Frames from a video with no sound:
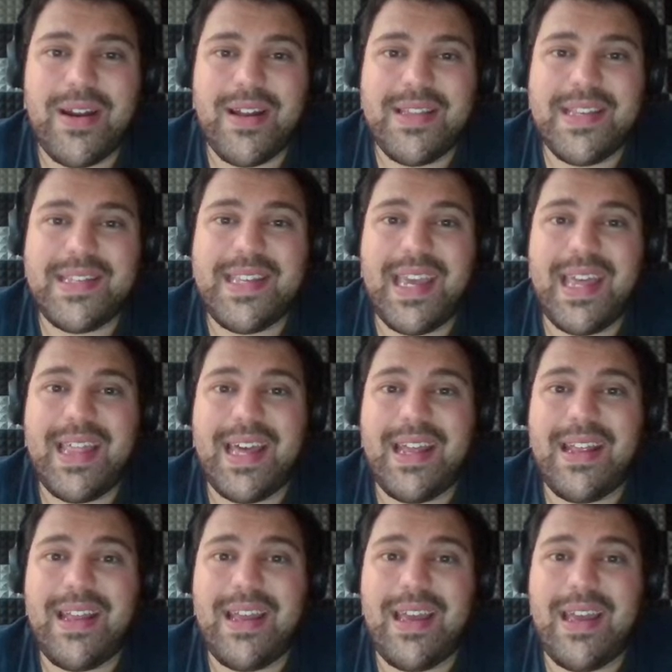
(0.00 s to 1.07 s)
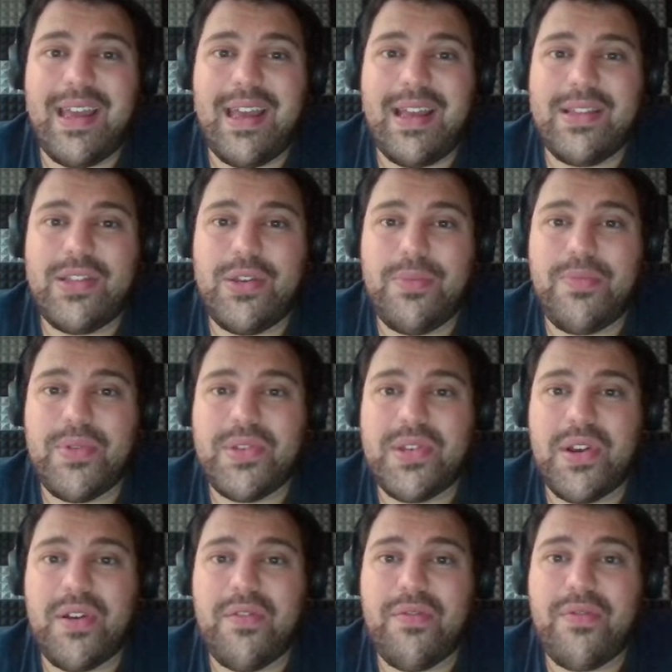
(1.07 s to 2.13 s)
on to say that to
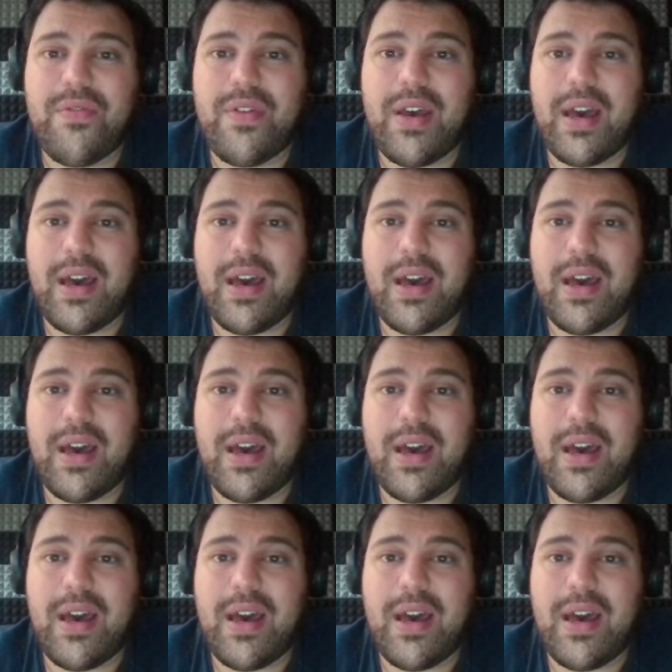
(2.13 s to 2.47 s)
preserve